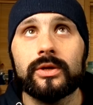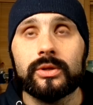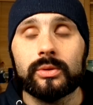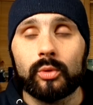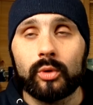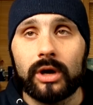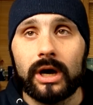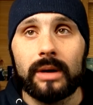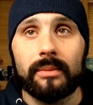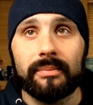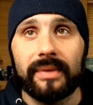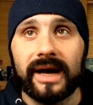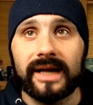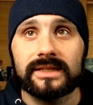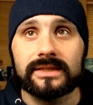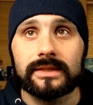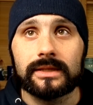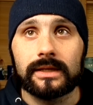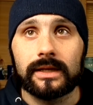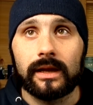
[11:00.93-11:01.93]
you will come back
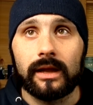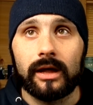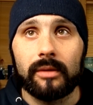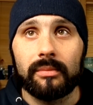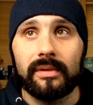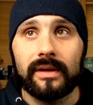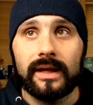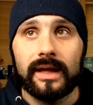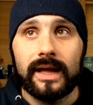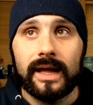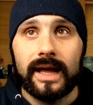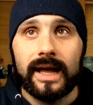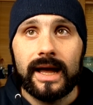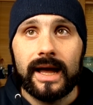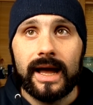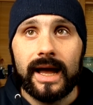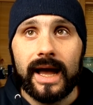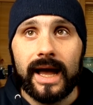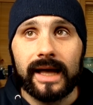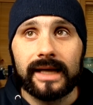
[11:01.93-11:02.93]
to the club
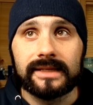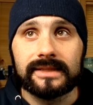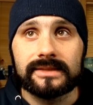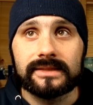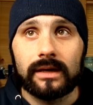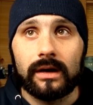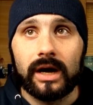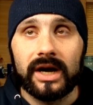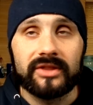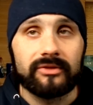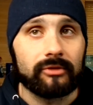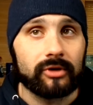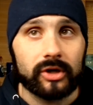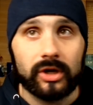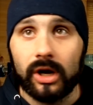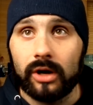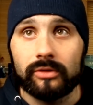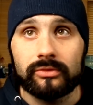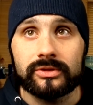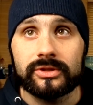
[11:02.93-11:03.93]
as either a
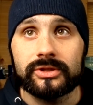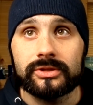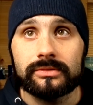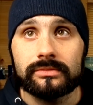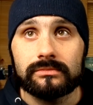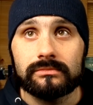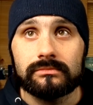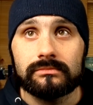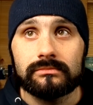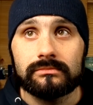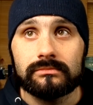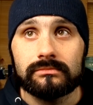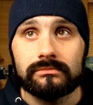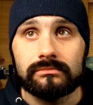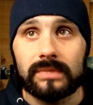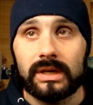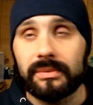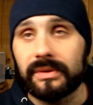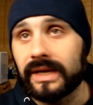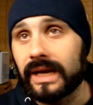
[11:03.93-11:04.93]
coach,
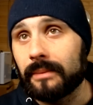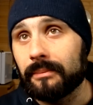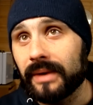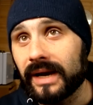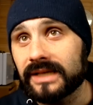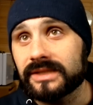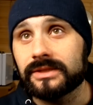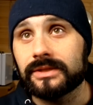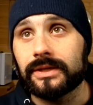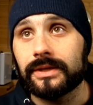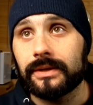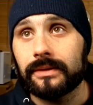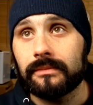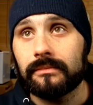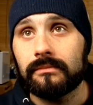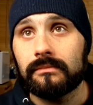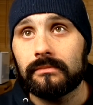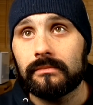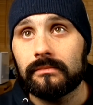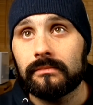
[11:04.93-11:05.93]
maybe an ambassador,
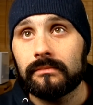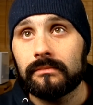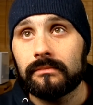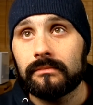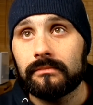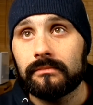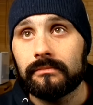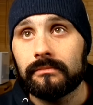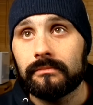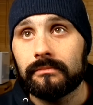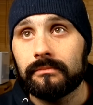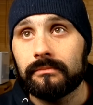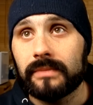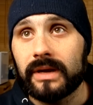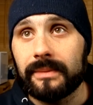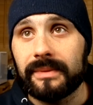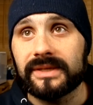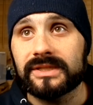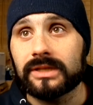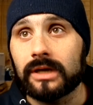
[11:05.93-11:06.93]

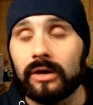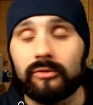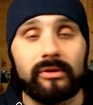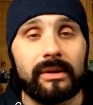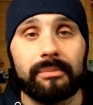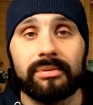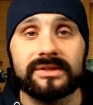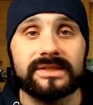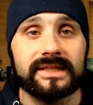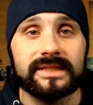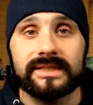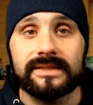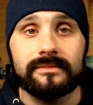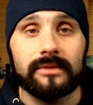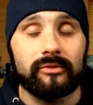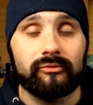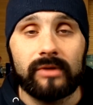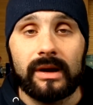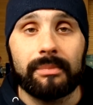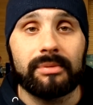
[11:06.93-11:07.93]
maybe a
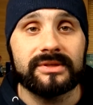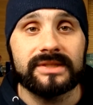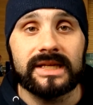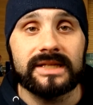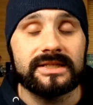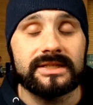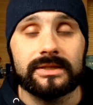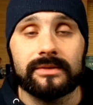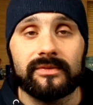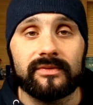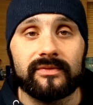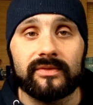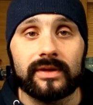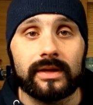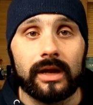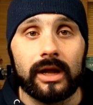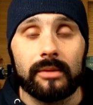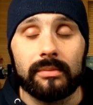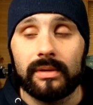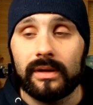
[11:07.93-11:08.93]
representative of the
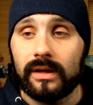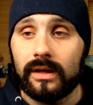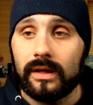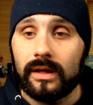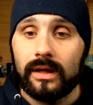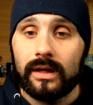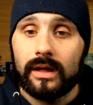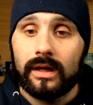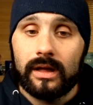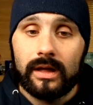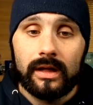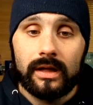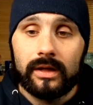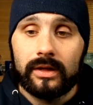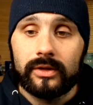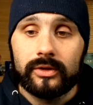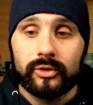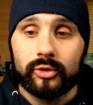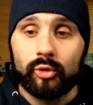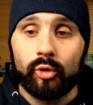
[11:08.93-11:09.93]
club.
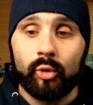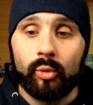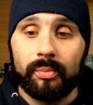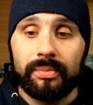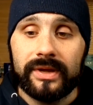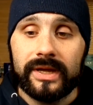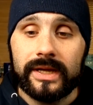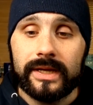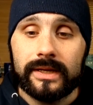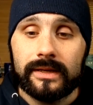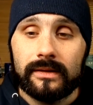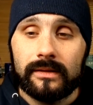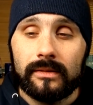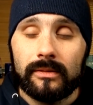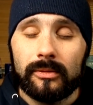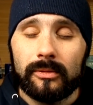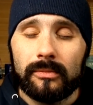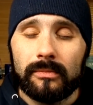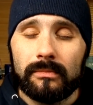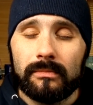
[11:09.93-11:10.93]
You'll be
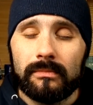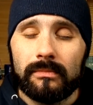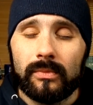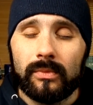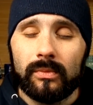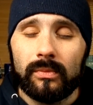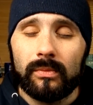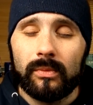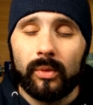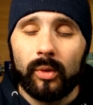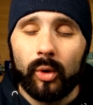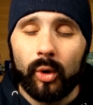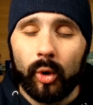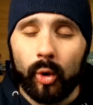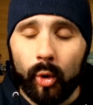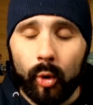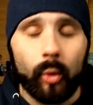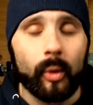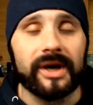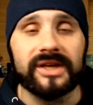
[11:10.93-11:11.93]

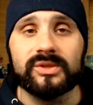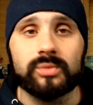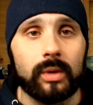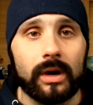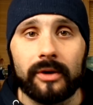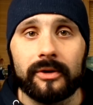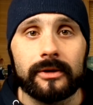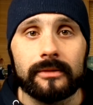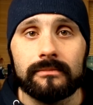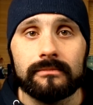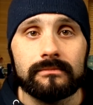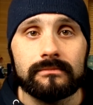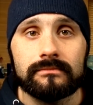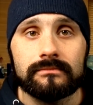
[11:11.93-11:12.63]
always welcome.